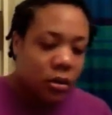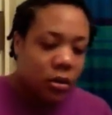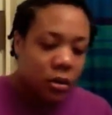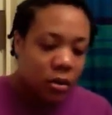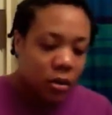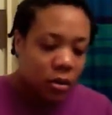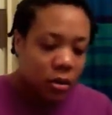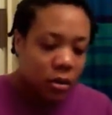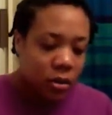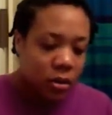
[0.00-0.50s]

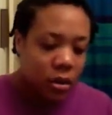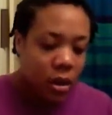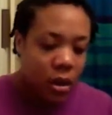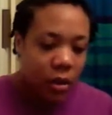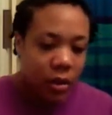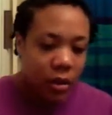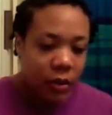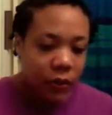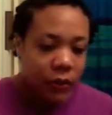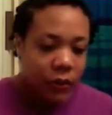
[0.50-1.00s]

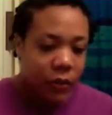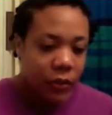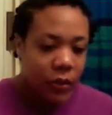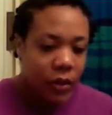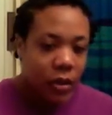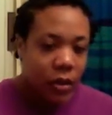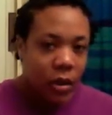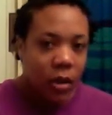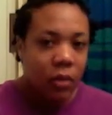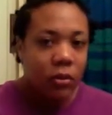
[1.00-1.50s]
sorry
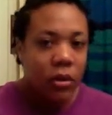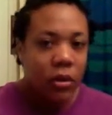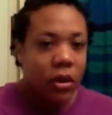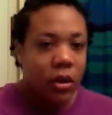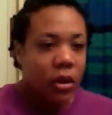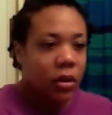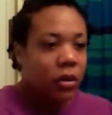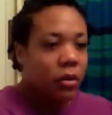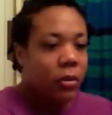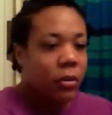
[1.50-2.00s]
want to get
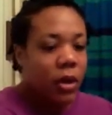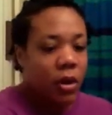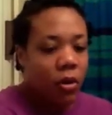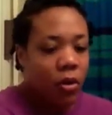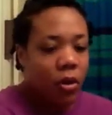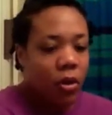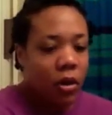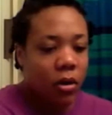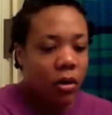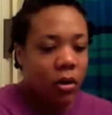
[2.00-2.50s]
a little bit of
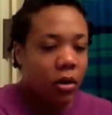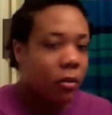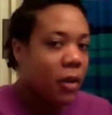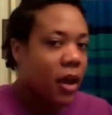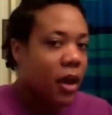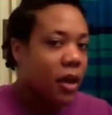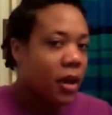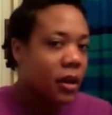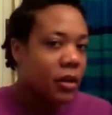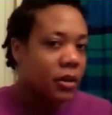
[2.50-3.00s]
oil on my
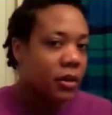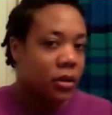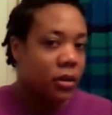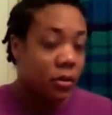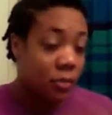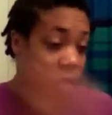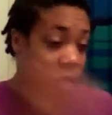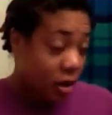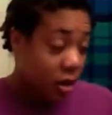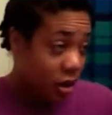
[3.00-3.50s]
hands so
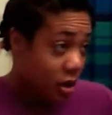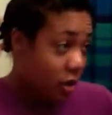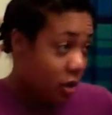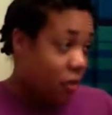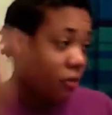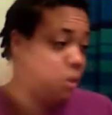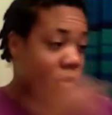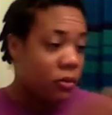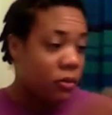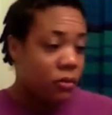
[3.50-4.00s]
my hair
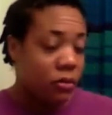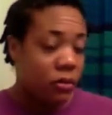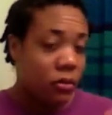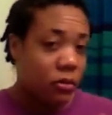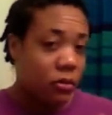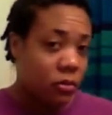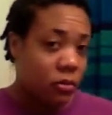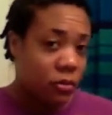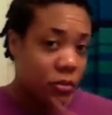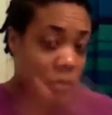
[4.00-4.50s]
won't
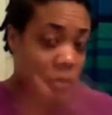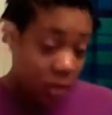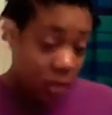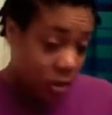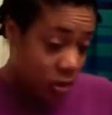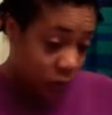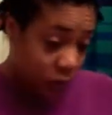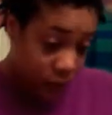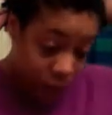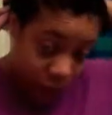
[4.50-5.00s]

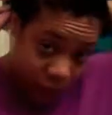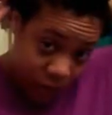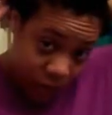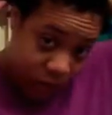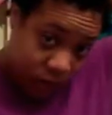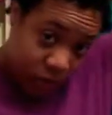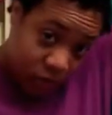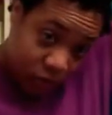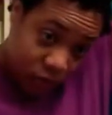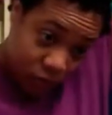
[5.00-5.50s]
get
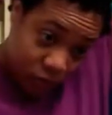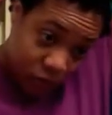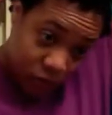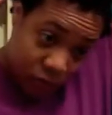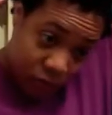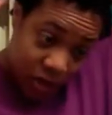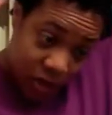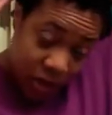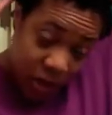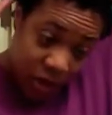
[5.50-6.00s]
frizzy with
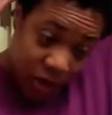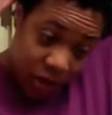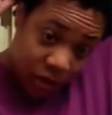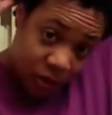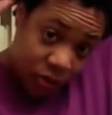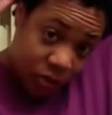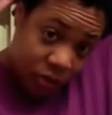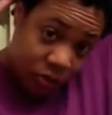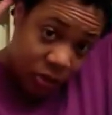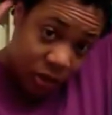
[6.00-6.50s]
me taking
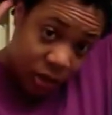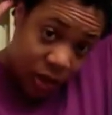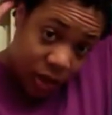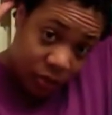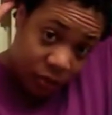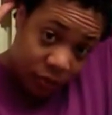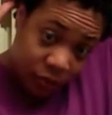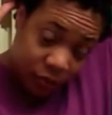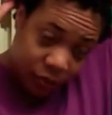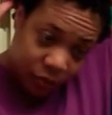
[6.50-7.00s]
these twists out
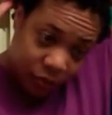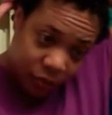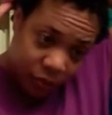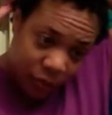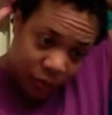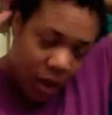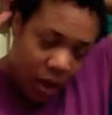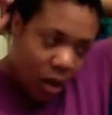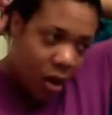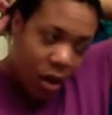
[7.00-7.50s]

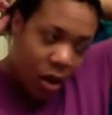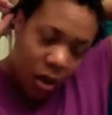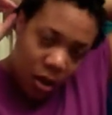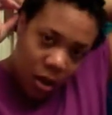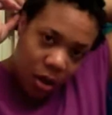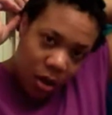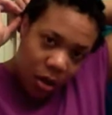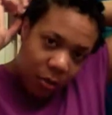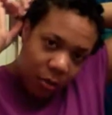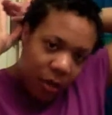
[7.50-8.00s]

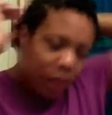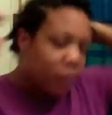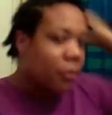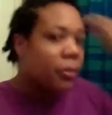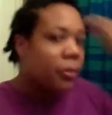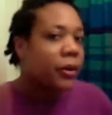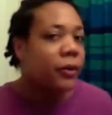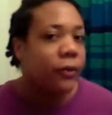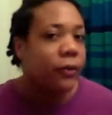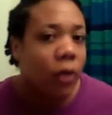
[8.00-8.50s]
but uh,
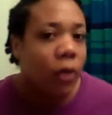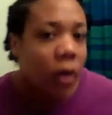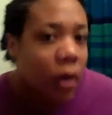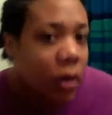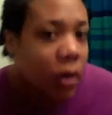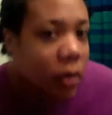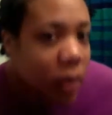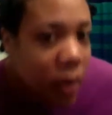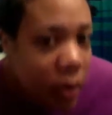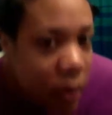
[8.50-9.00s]
before
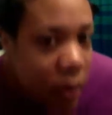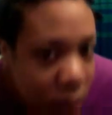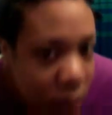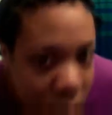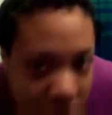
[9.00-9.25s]
because